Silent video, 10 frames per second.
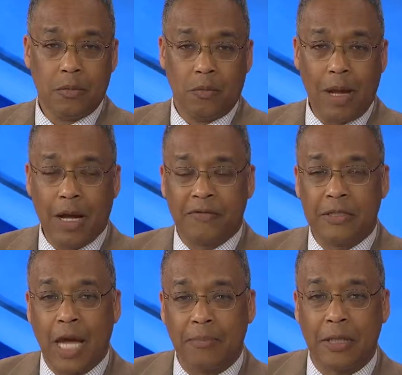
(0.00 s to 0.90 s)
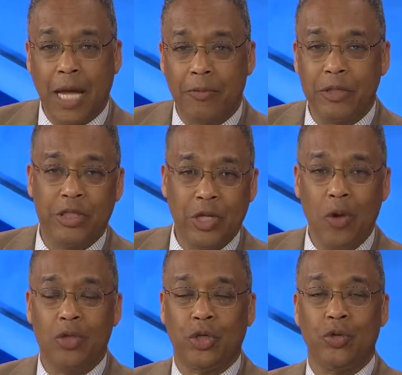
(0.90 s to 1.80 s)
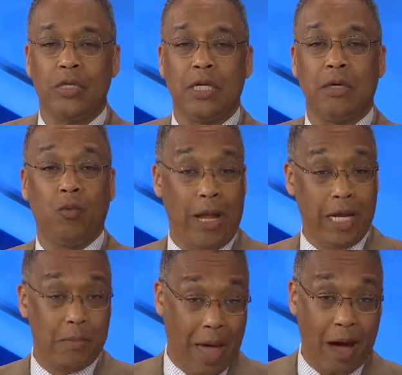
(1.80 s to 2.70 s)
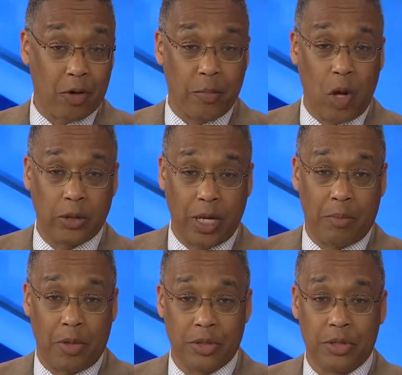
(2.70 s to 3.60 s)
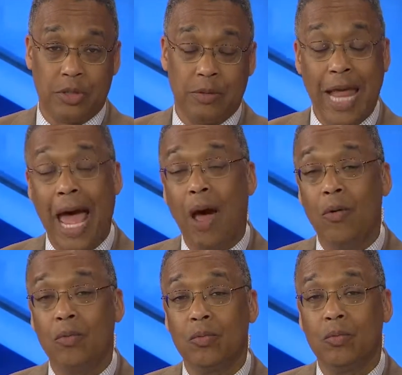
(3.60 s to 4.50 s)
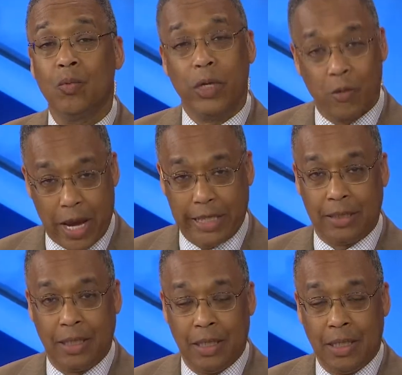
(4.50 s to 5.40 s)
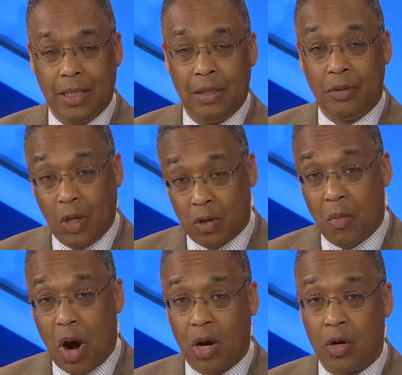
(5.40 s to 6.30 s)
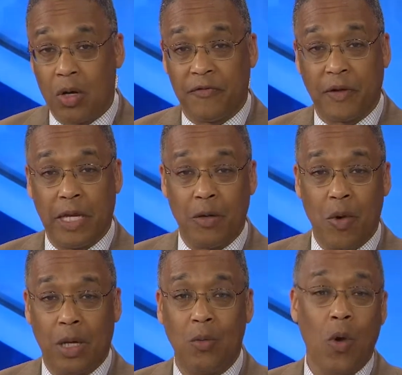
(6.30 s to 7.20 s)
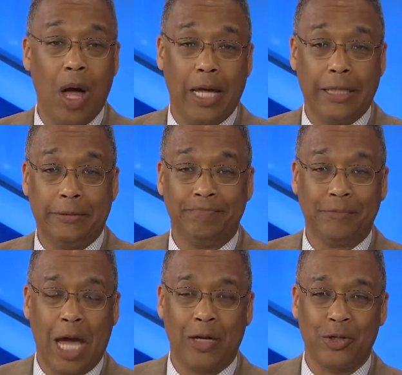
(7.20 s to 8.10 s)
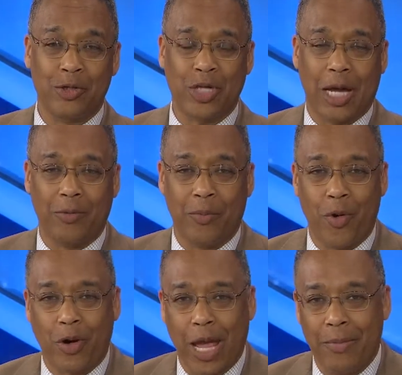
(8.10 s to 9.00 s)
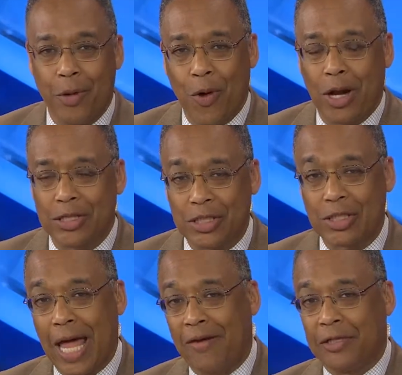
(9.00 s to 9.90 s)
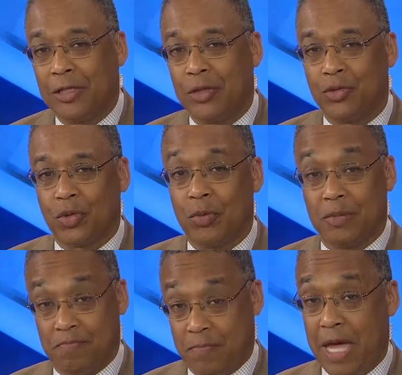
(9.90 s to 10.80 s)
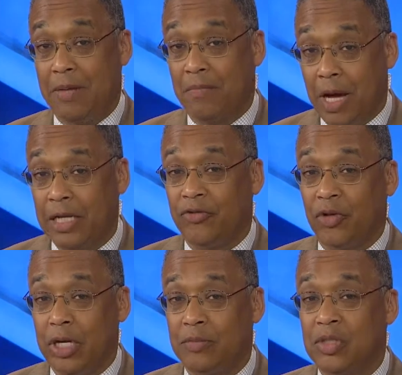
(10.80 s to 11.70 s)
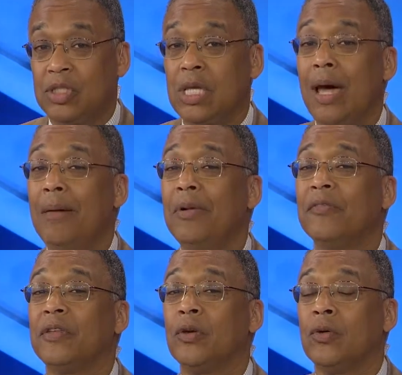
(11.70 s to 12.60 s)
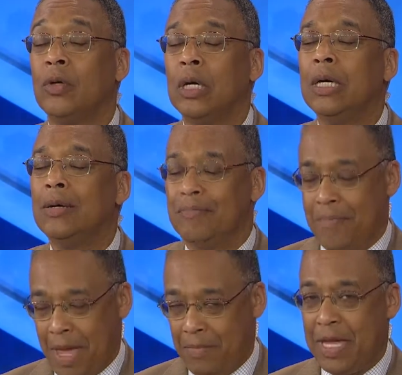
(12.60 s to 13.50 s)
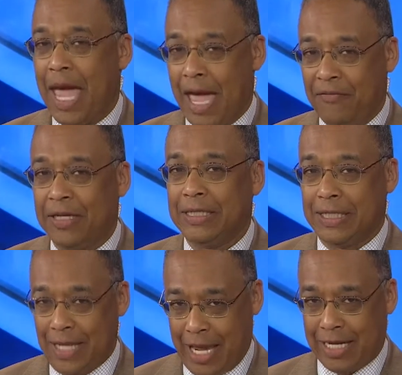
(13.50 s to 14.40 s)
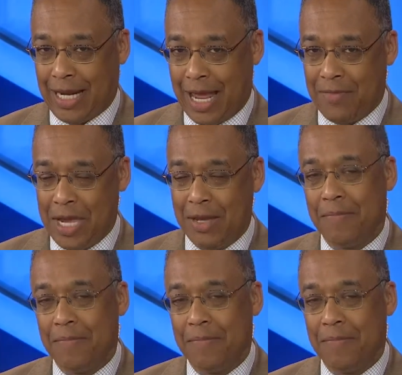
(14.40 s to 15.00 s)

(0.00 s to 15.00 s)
Right off the top tonight, we showed you the winning Powerball numbers. Now we wait. We'll know tomorrow if anyone won. Nine on your side reporter Amy Wadas is live in the newsroom with the big money dreams some of you may be having tonight. Amy?